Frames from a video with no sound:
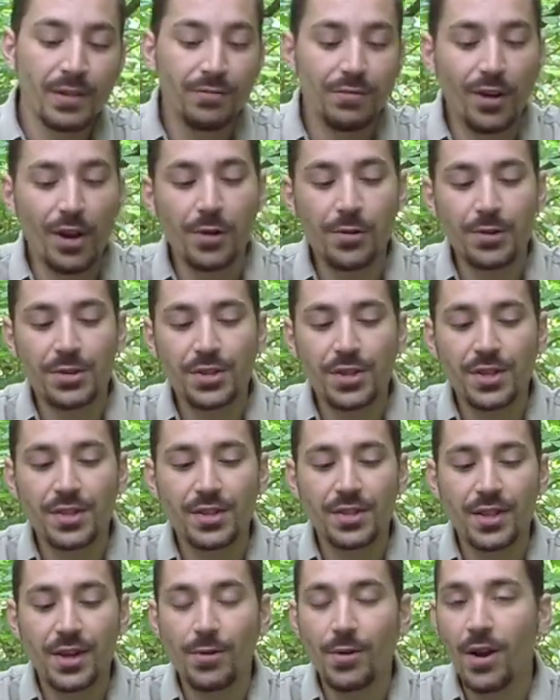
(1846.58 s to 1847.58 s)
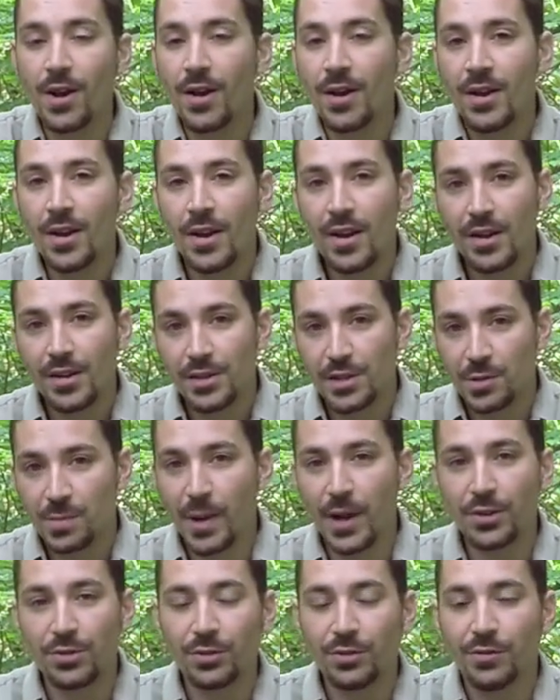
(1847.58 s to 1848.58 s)
viruses. There are
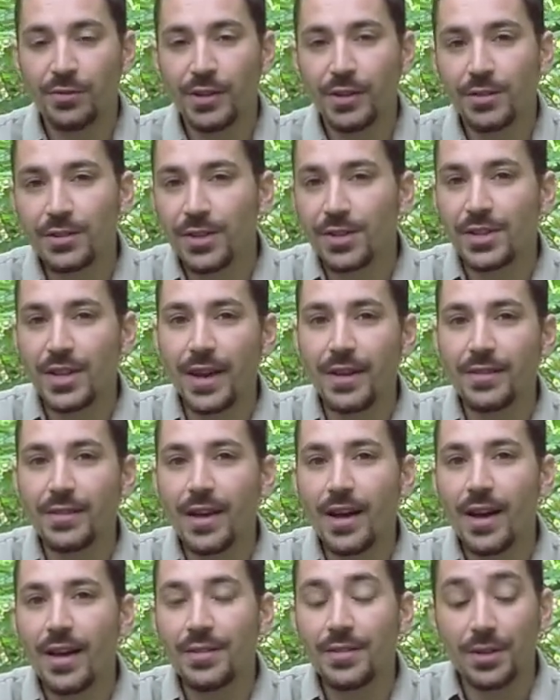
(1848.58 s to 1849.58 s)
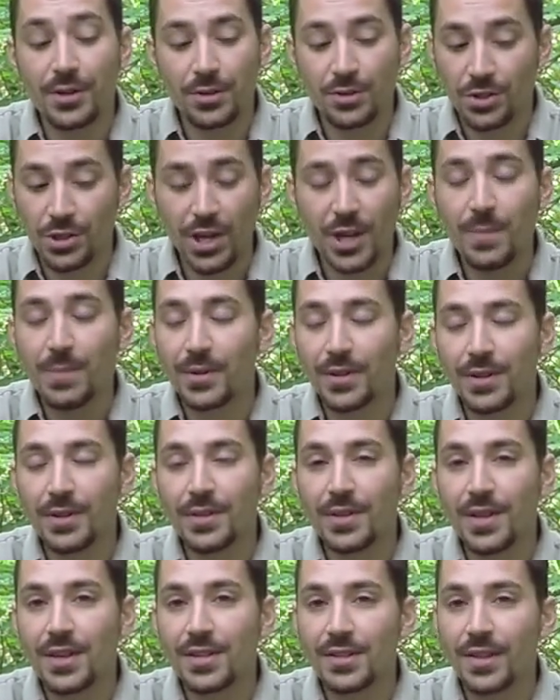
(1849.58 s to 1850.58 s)
special filters out there that are cheaper
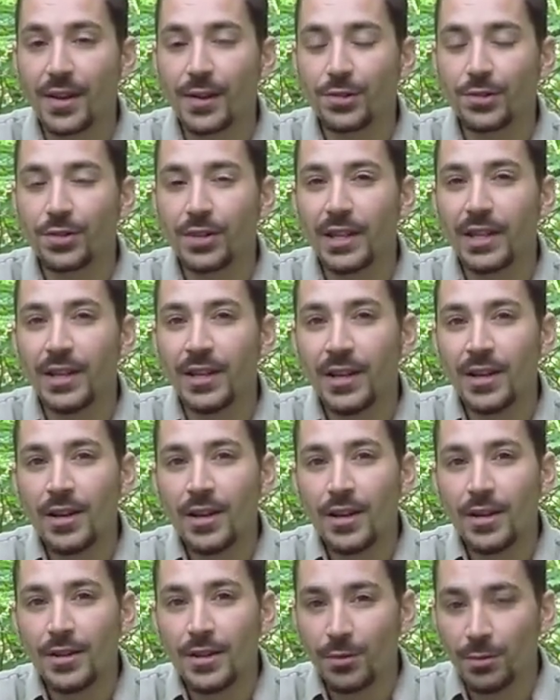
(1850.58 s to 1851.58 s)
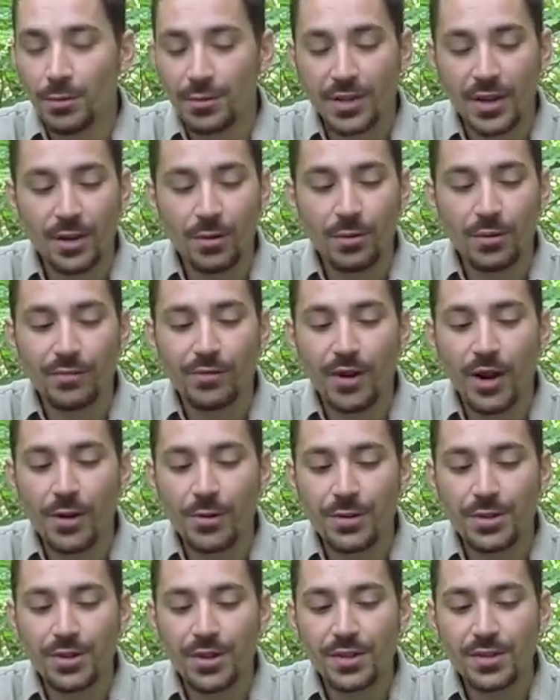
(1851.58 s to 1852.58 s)
than this actually that will deal with
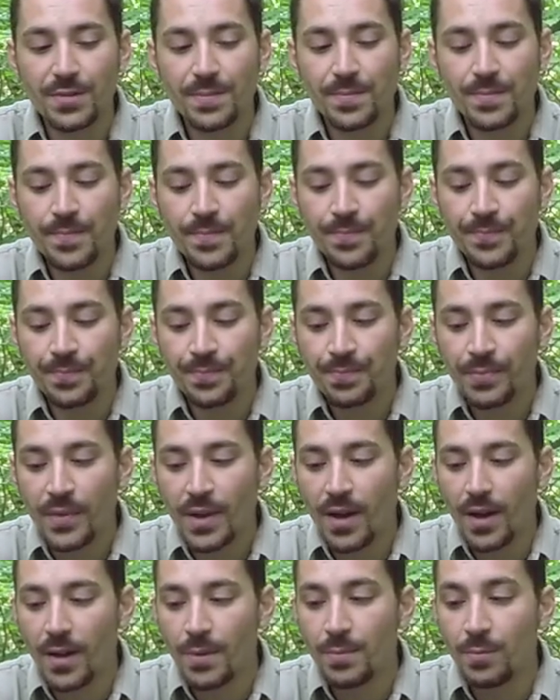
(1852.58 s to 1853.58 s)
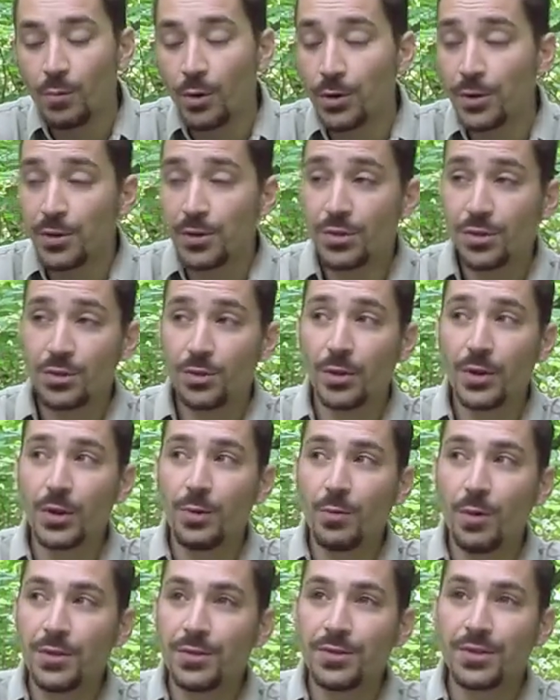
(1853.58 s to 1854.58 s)
viruses. One of the
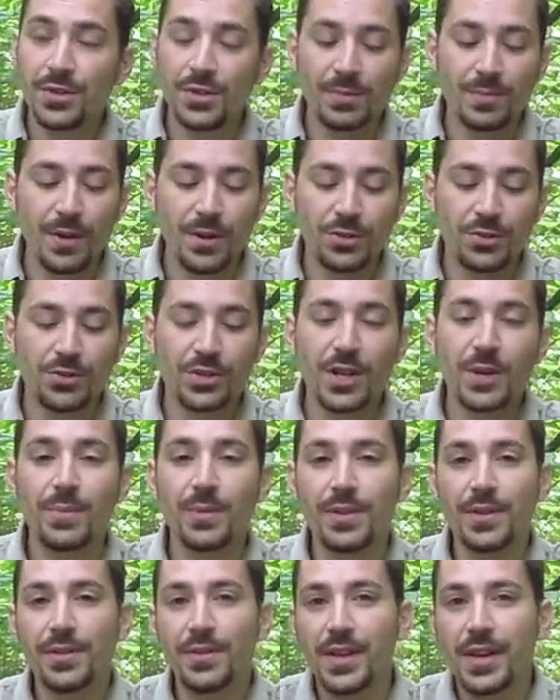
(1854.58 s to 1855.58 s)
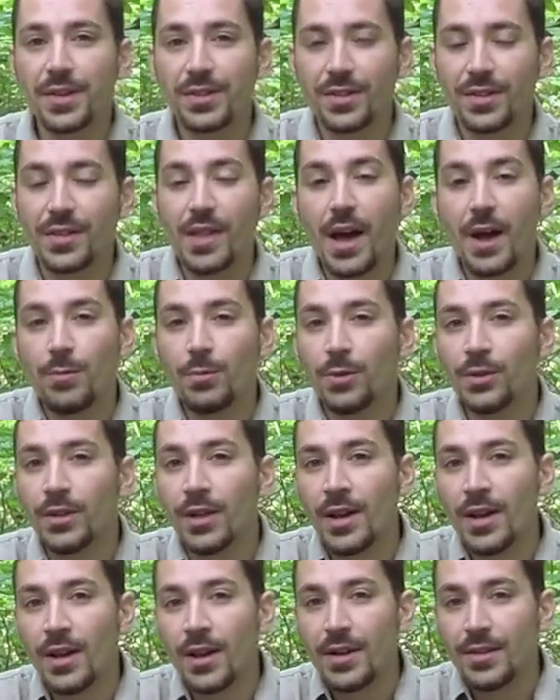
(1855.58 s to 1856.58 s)
soya ones is much cheaper than this, and that will
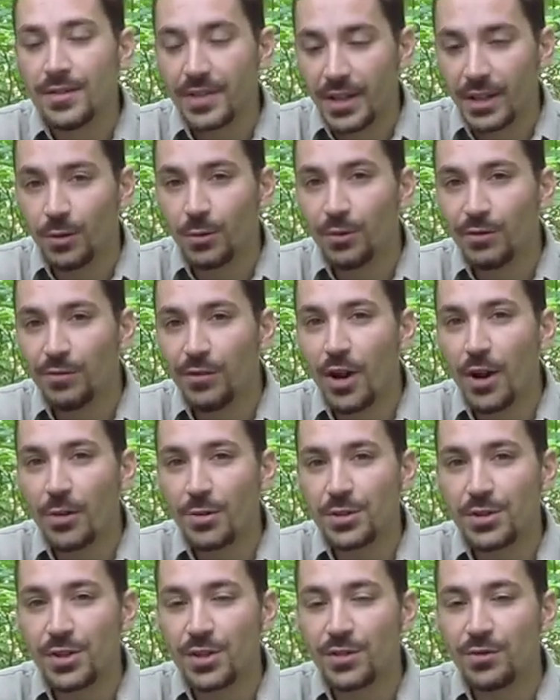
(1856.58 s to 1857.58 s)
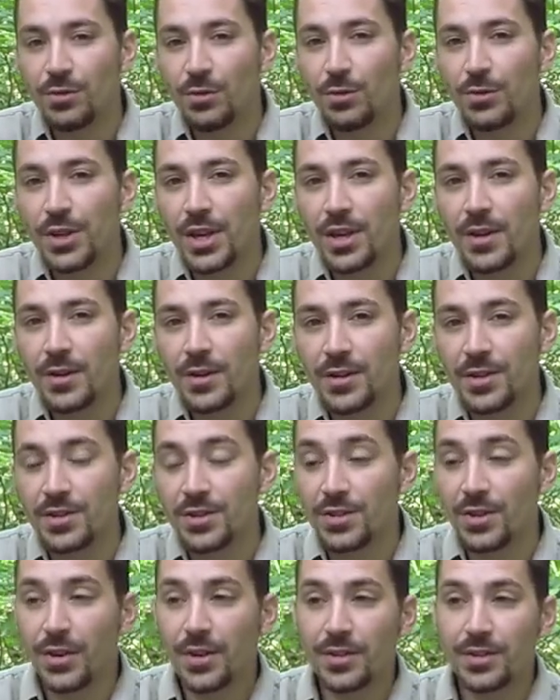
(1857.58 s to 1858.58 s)
deal with viruses for you, and
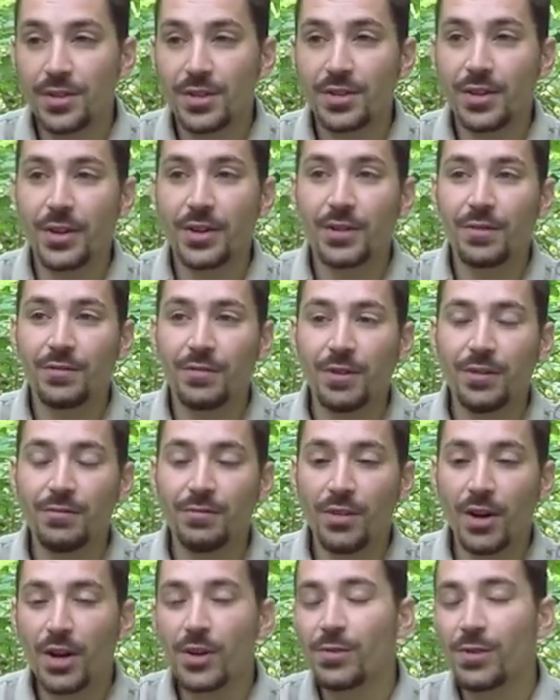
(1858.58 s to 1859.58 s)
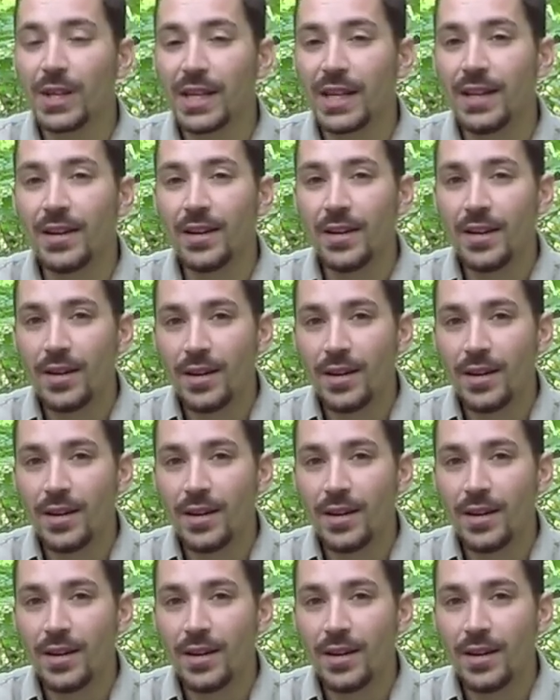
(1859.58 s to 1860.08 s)
it's designed for virally